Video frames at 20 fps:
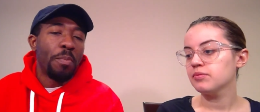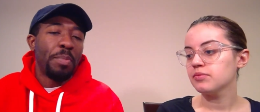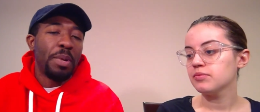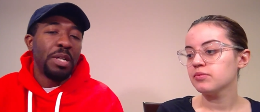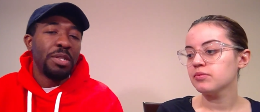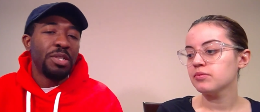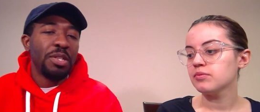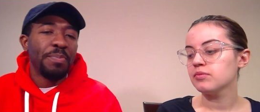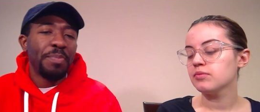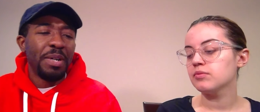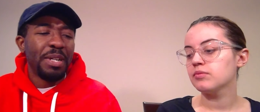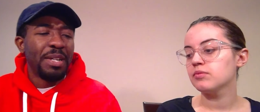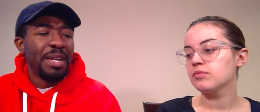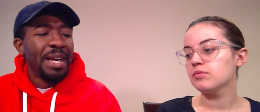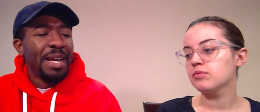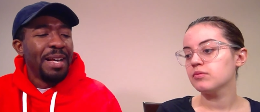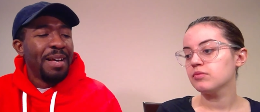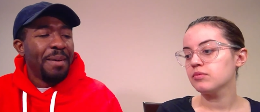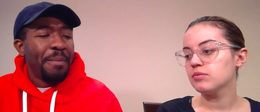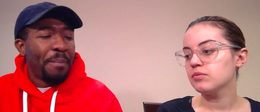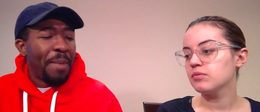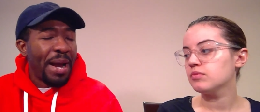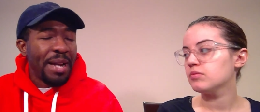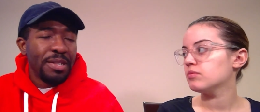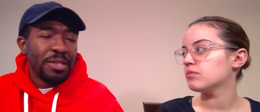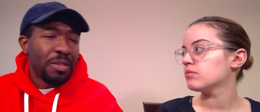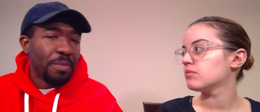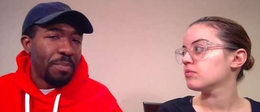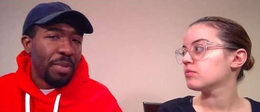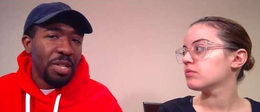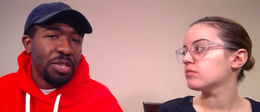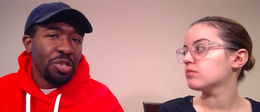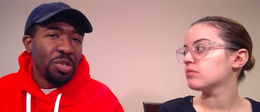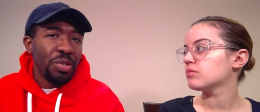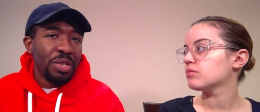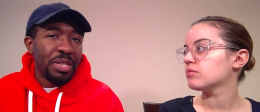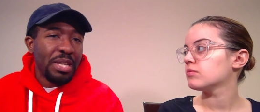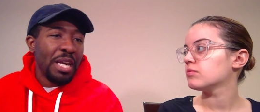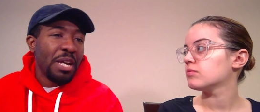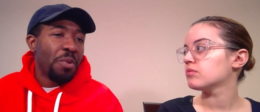Speaker 1: budget, but minus the budget,
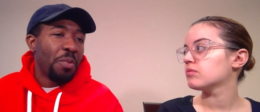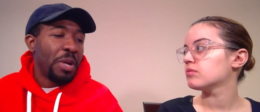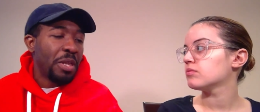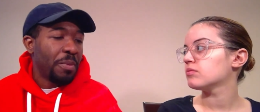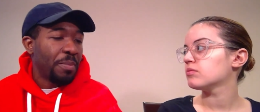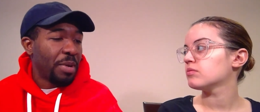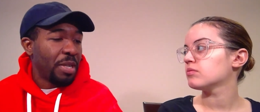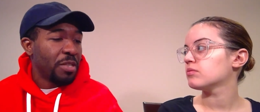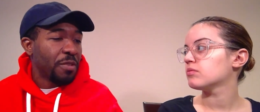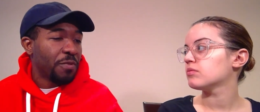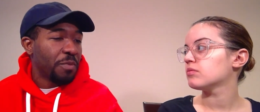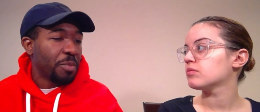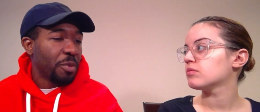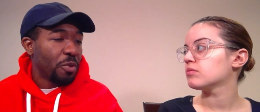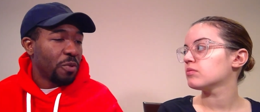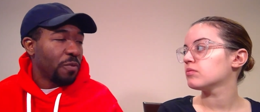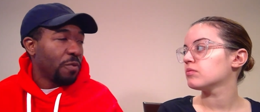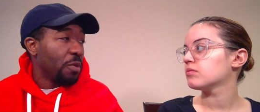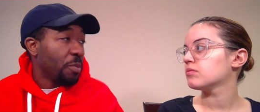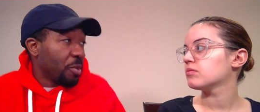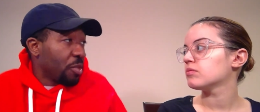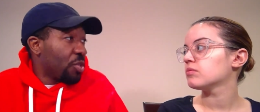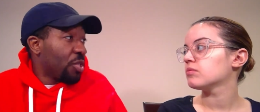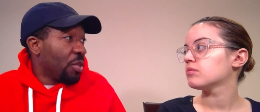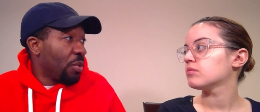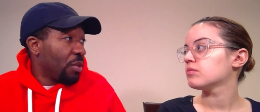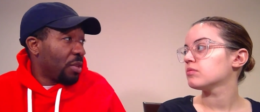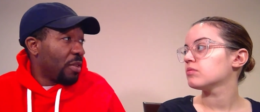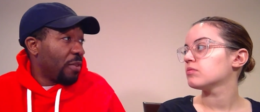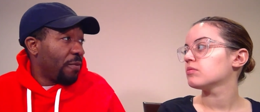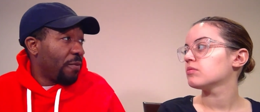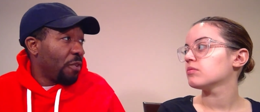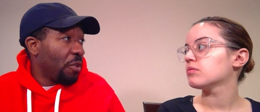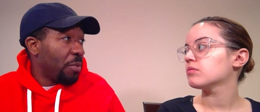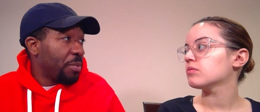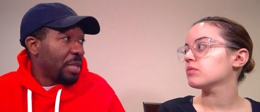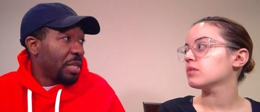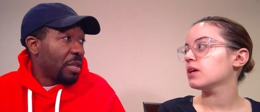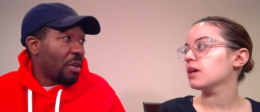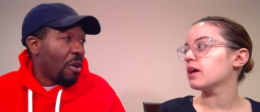you can take away the budget from those films. They're still good
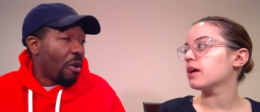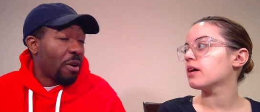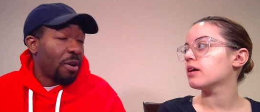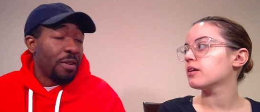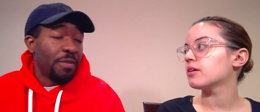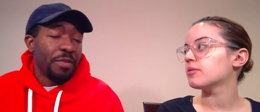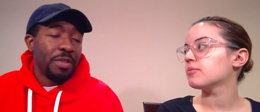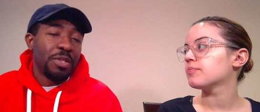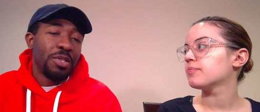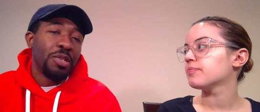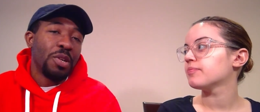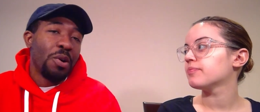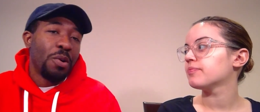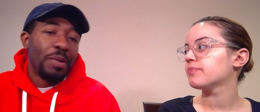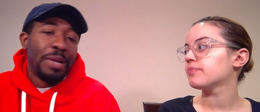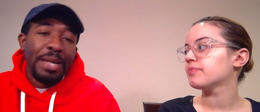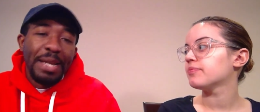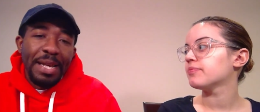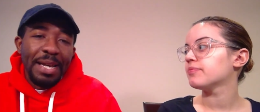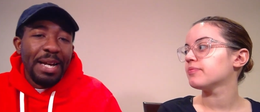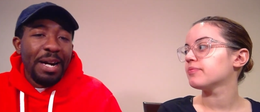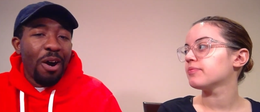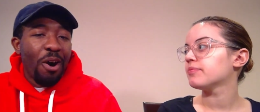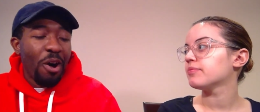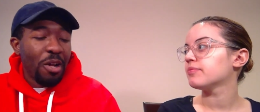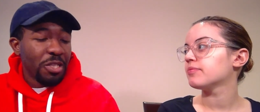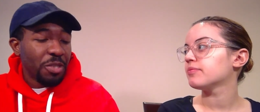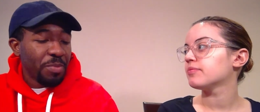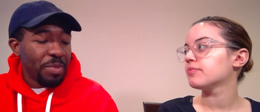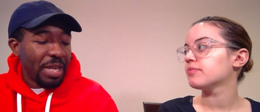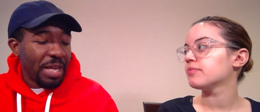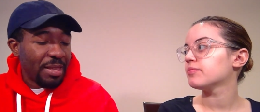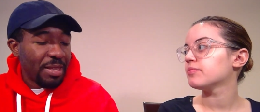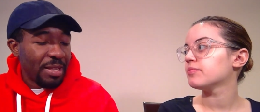films at the heart of it. So ultimately, I